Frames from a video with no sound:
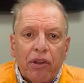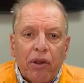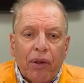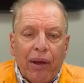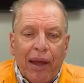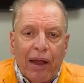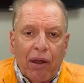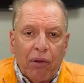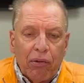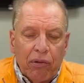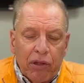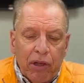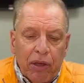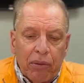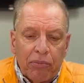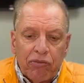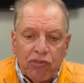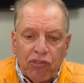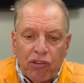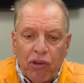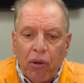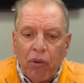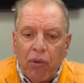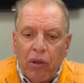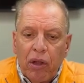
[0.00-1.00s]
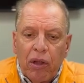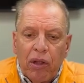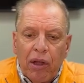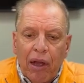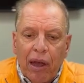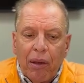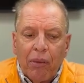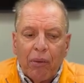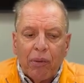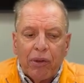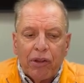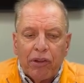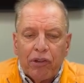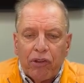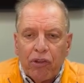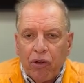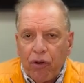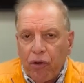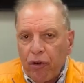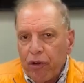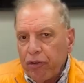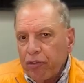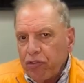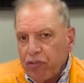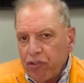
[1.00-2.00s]
outcomes. So I would
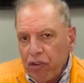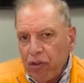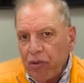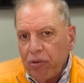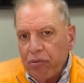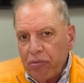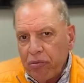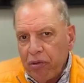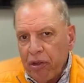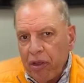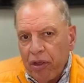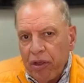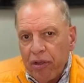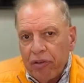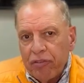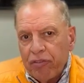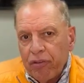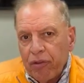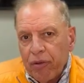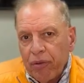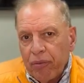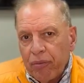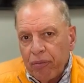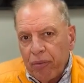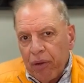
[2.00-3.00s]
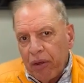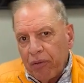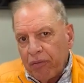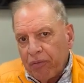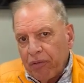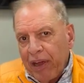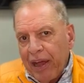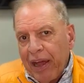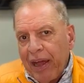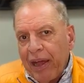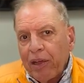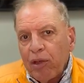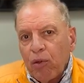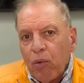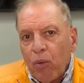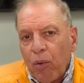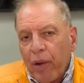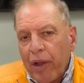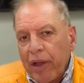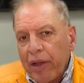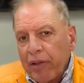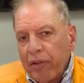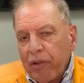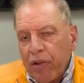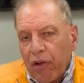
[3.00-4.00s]
encourage you to
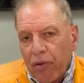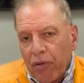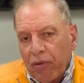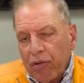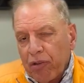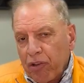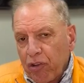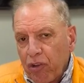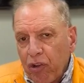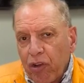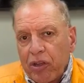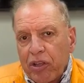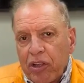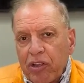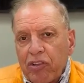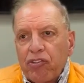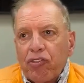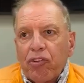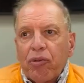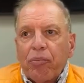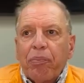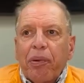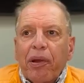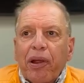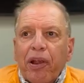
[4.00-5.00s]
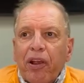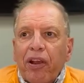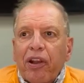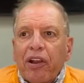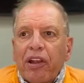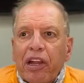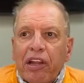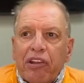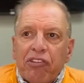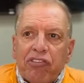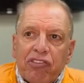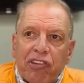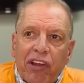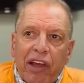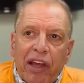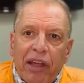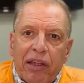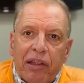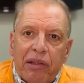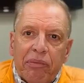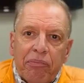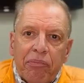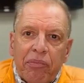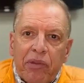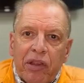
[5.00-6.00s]
evaluate or look in your parent and
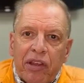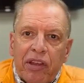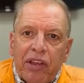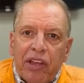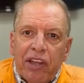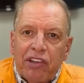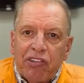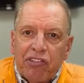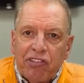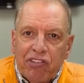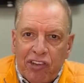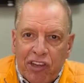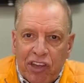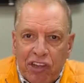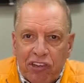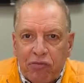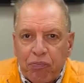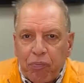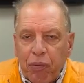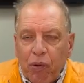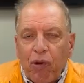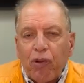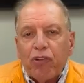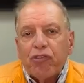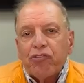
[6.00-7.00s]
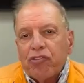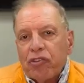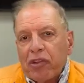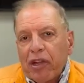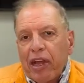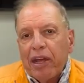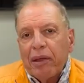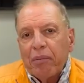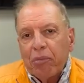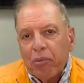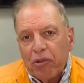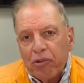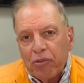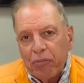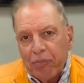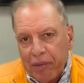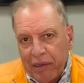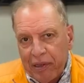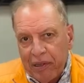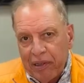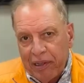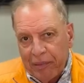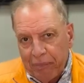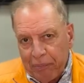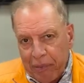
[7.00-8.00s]
say, is this person able
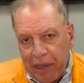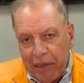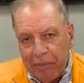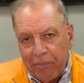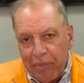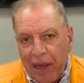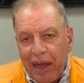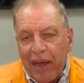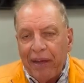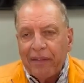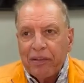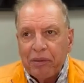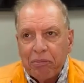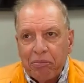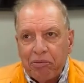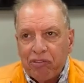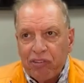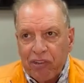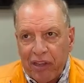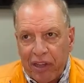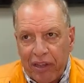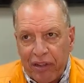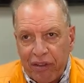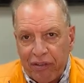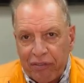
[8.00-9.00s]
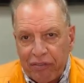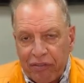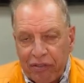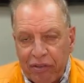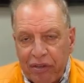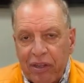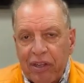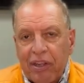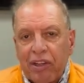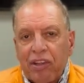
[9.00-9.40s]
to be by themselves?